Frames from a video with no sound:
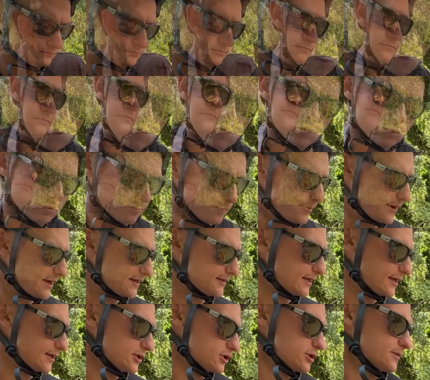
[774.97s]
Cool, pay
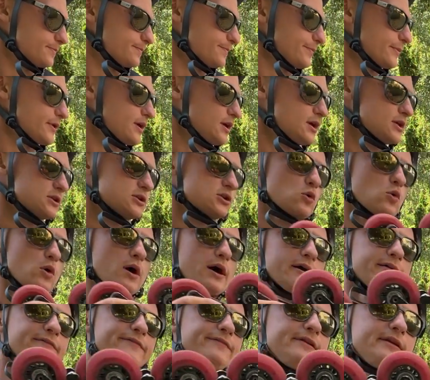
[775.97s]
attention. So
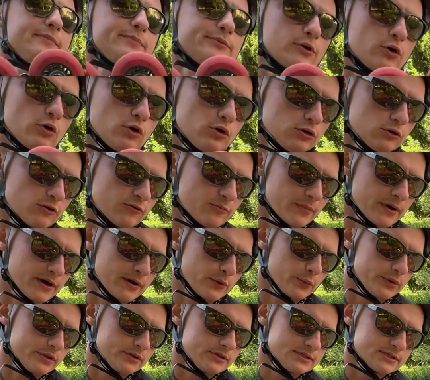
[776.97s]
I flipped all of
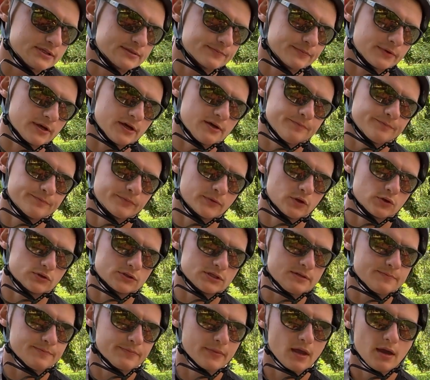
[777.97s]
my wheels, yeah, you
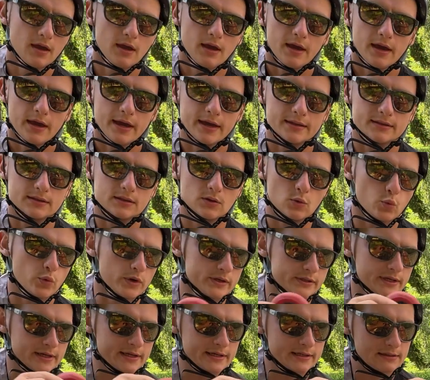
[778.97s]
see? And
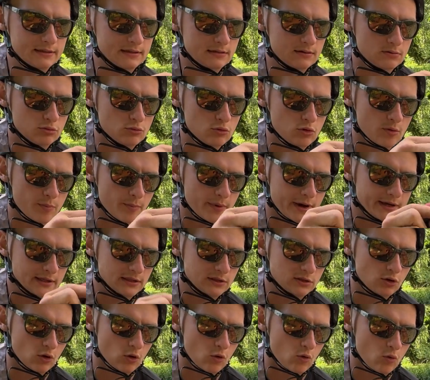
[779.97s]
when I took my
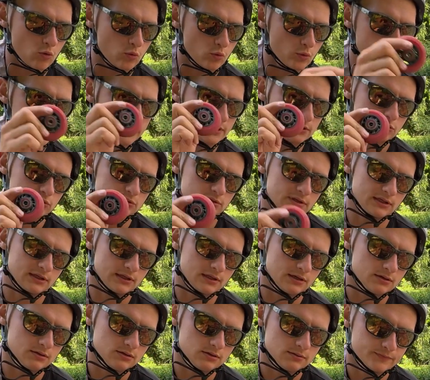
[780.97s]
toe into the
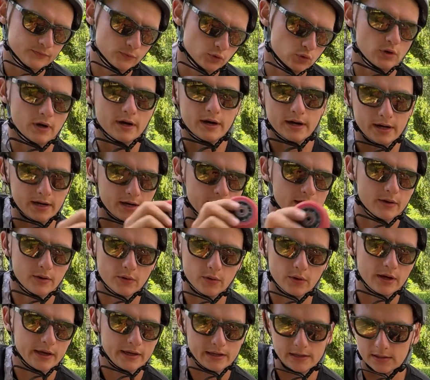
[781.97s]
heel, no,
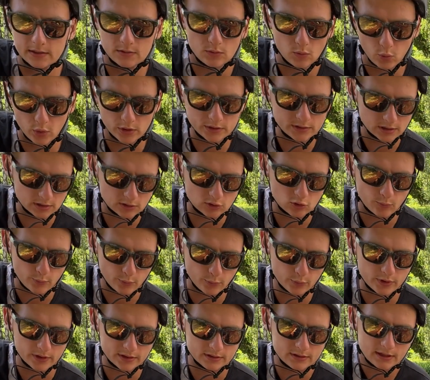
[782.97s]
I wanted to
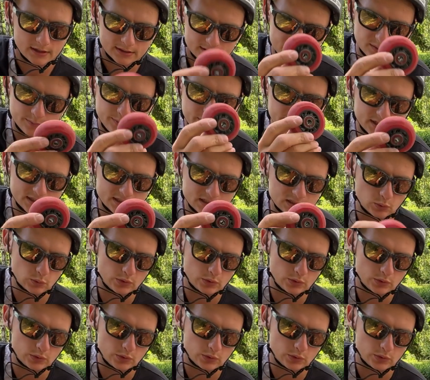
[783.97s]
put it, the biggest